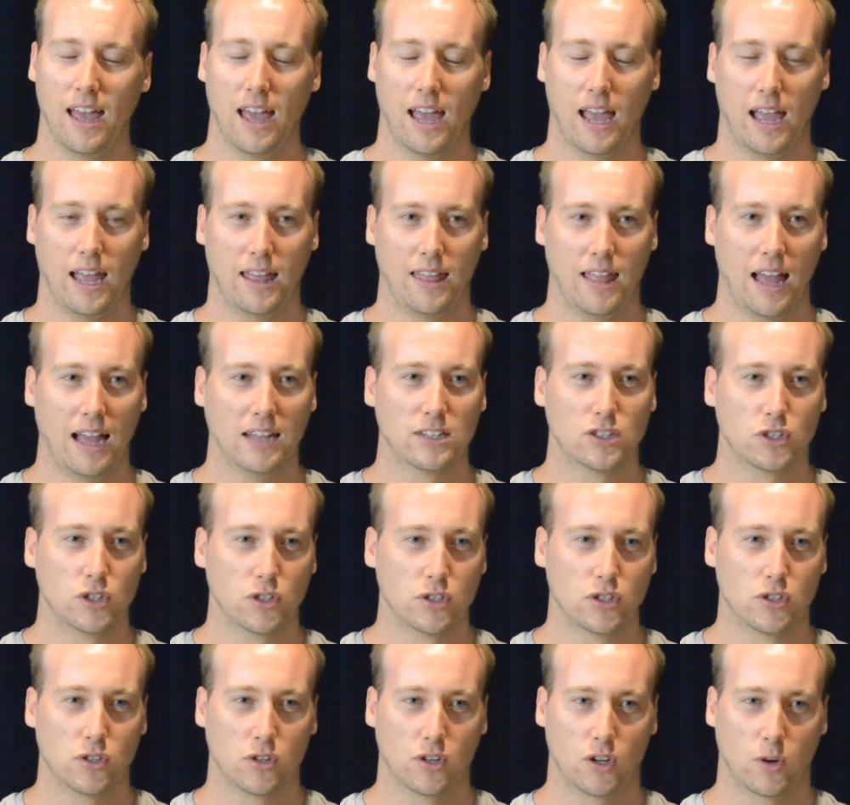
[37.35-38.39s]
And that's
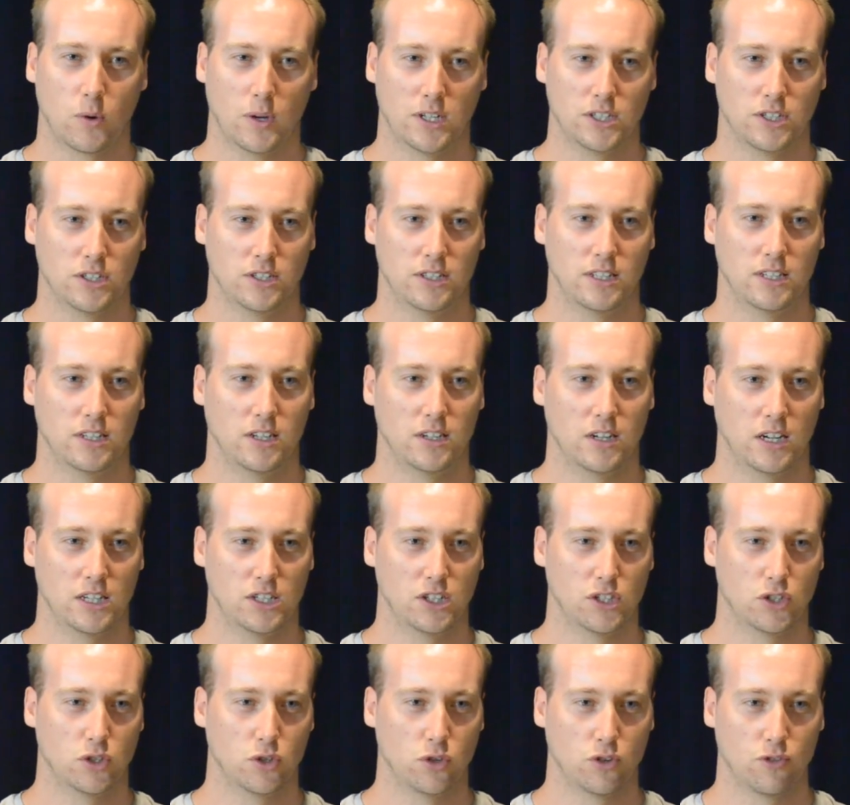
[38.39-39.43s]
the sort of question that I
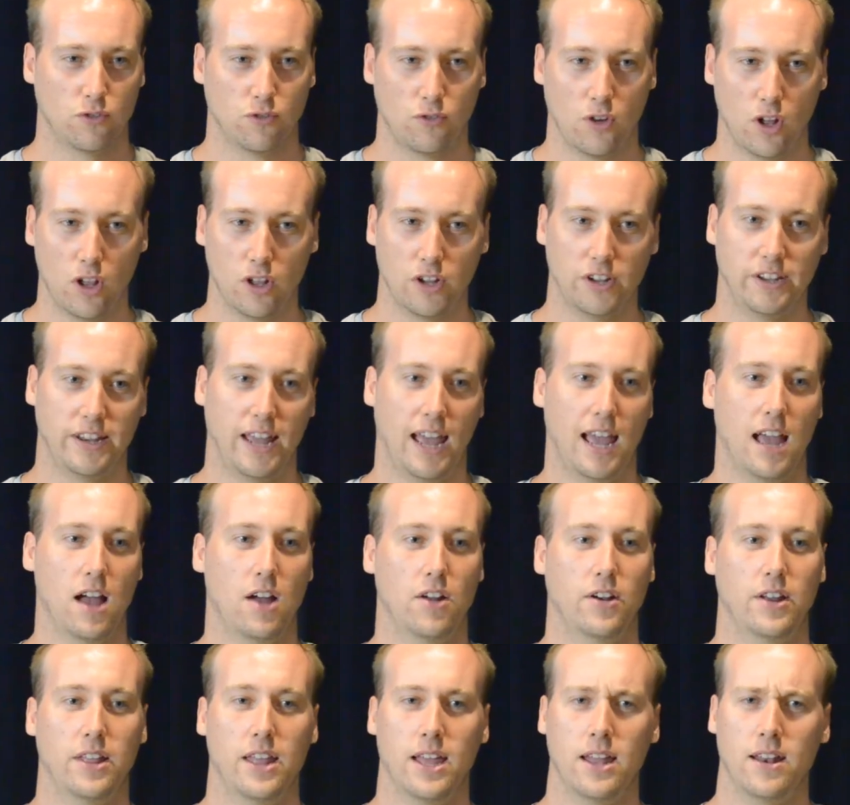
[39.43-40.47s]
just sort of followed
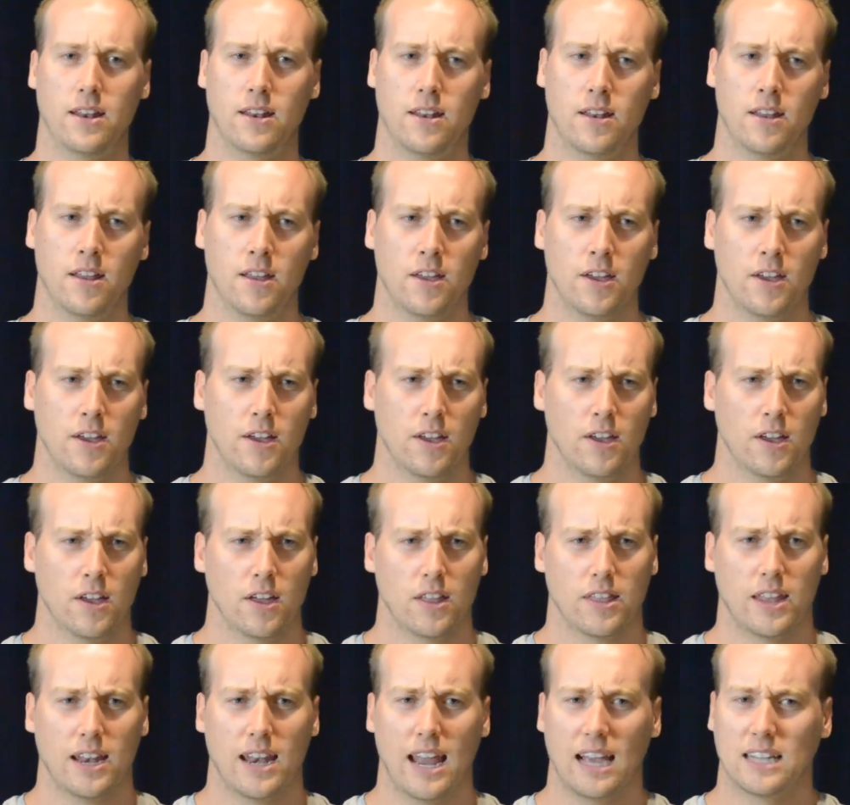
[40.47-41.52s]
down. And then
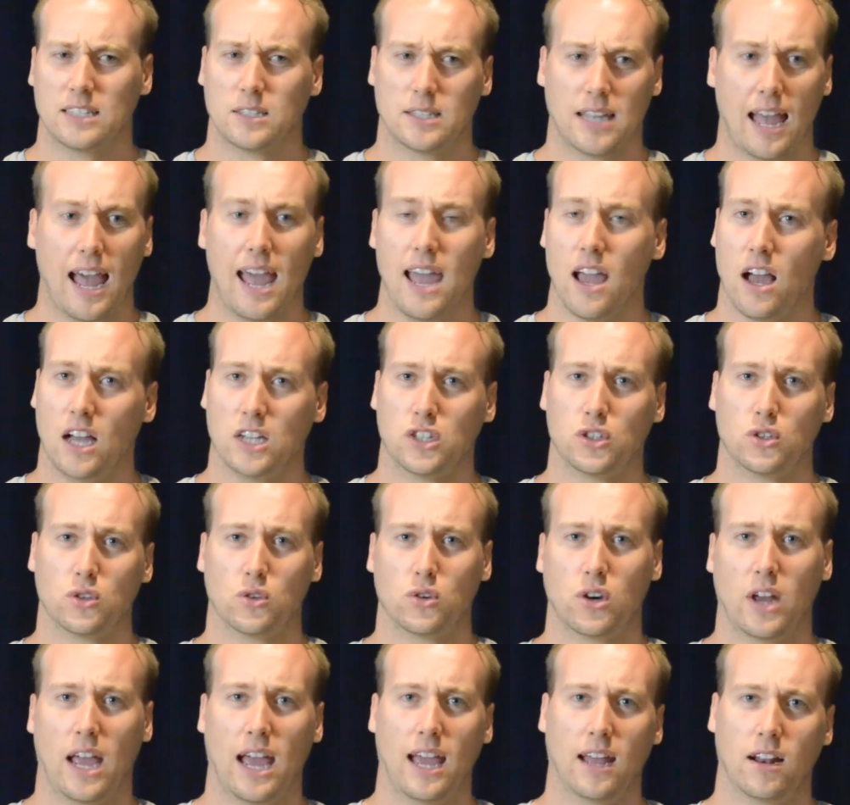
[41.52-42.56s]
the next day, I saw
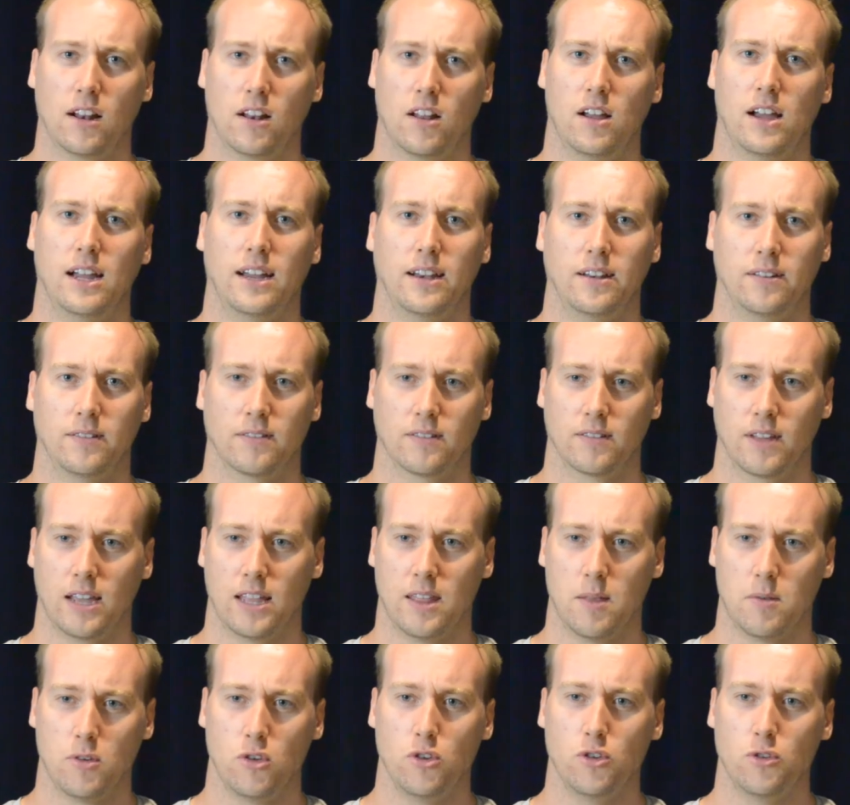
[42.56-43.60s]
a headline in
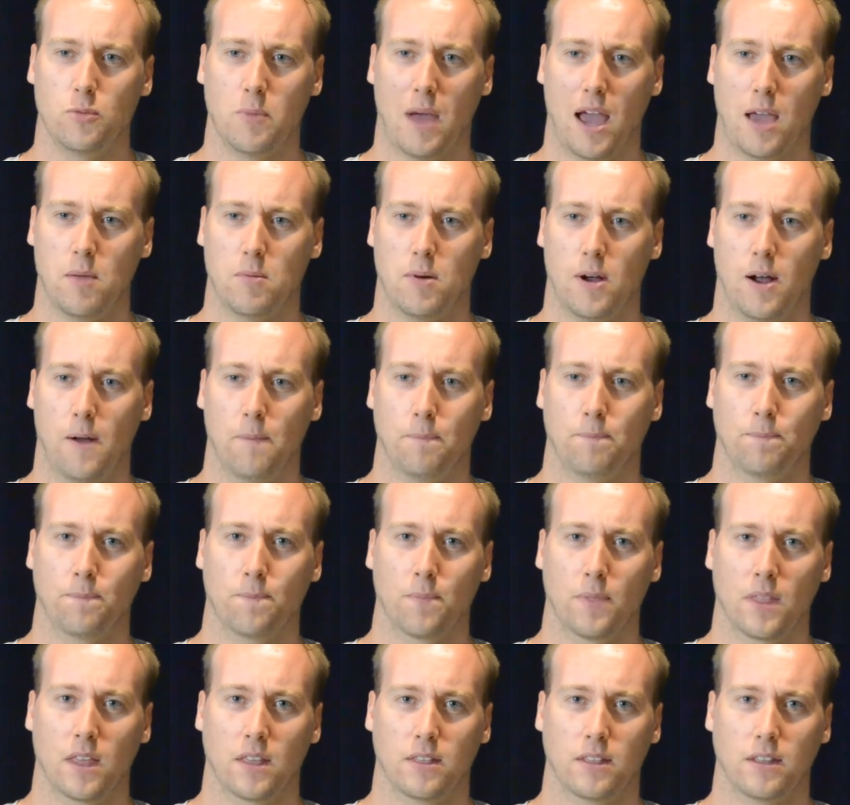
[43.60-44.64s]
the newspaper
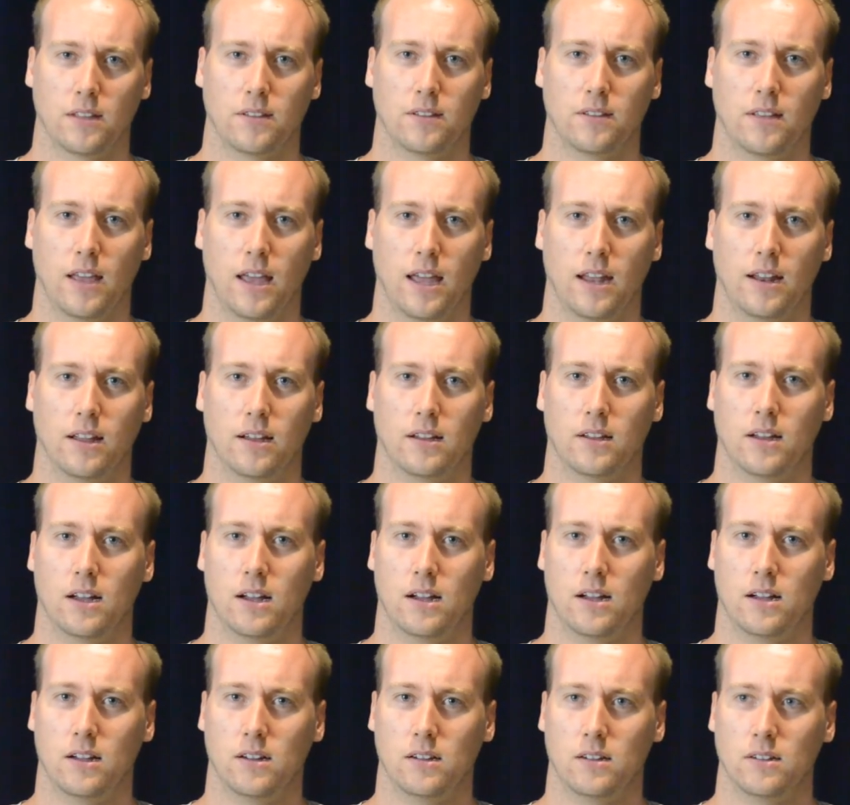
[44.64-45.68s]
that said
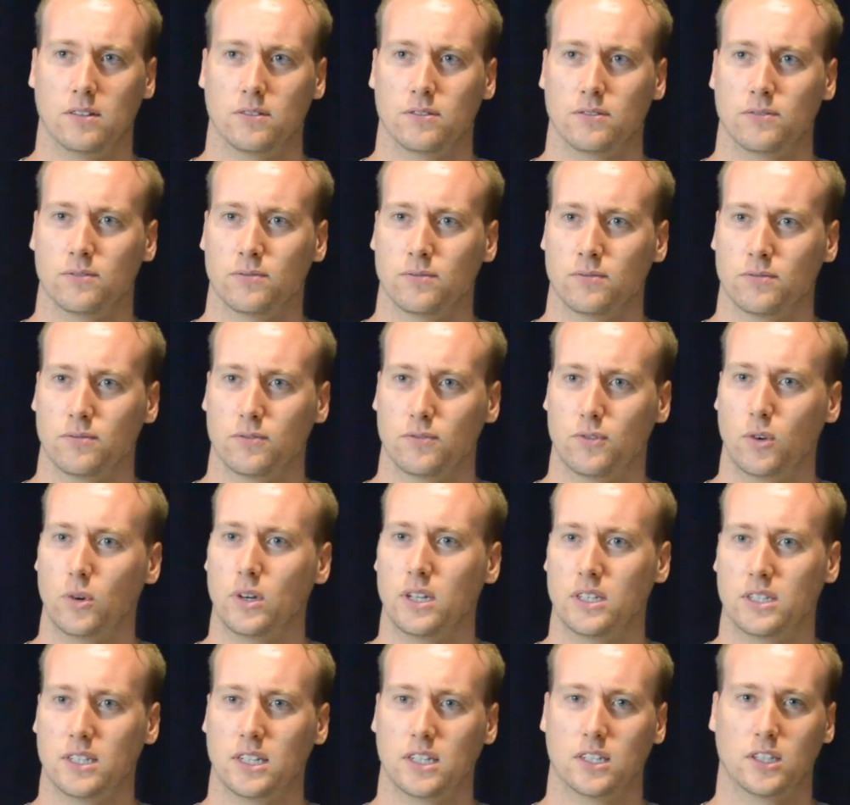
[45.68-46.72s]
uh,
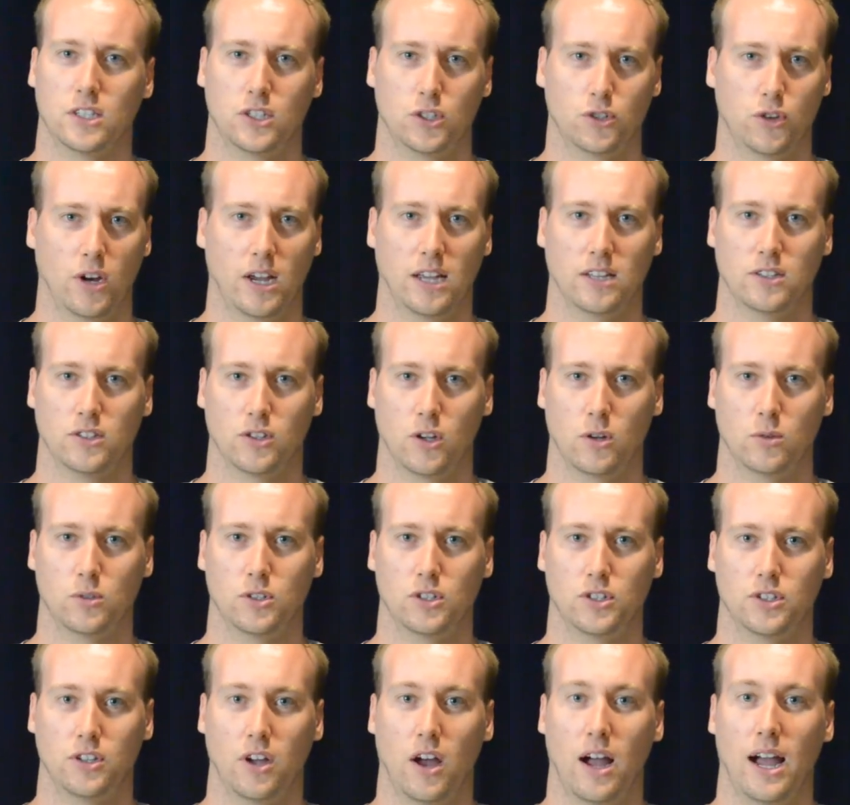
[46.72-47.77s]
46 Australian
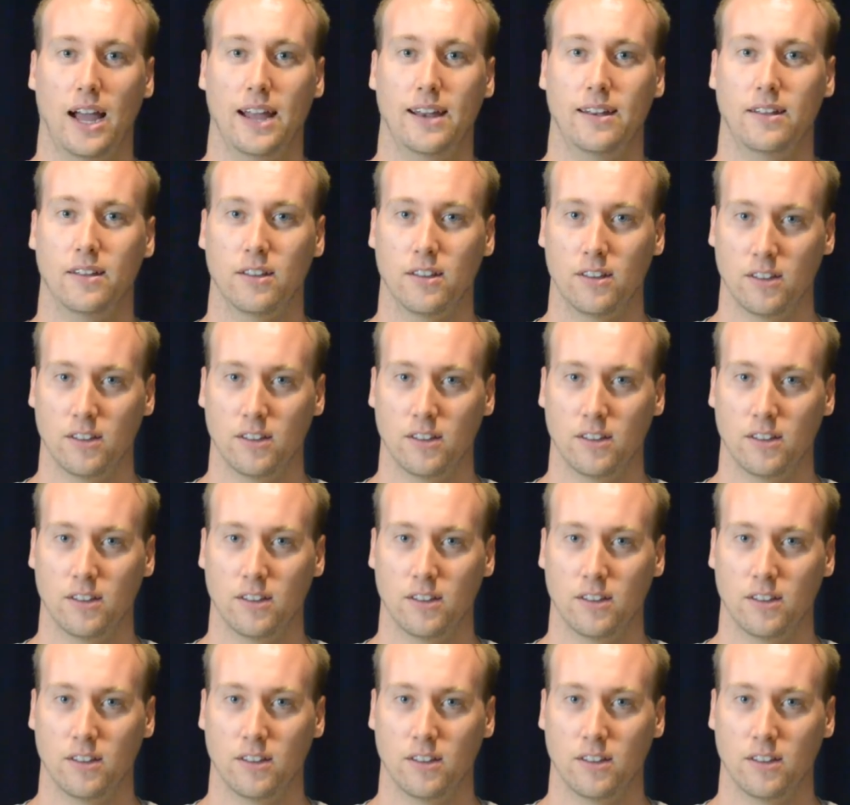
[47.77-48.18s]
soldiers died